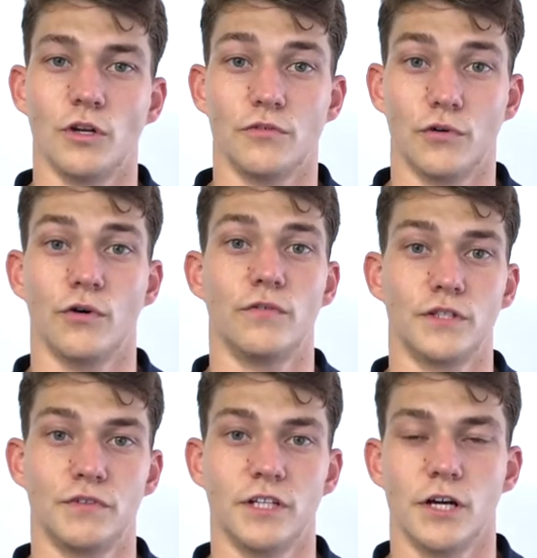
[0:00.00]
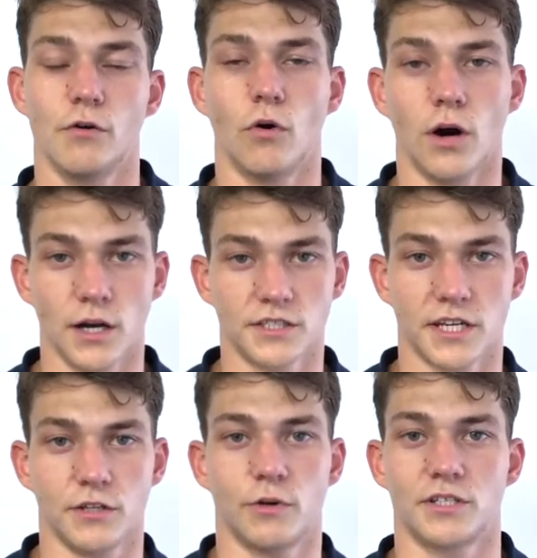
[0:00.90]
you thought of this video or ask
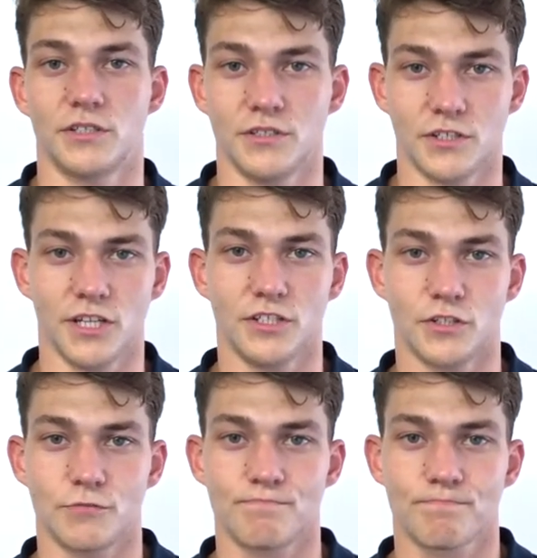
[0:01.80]
any questions you need to.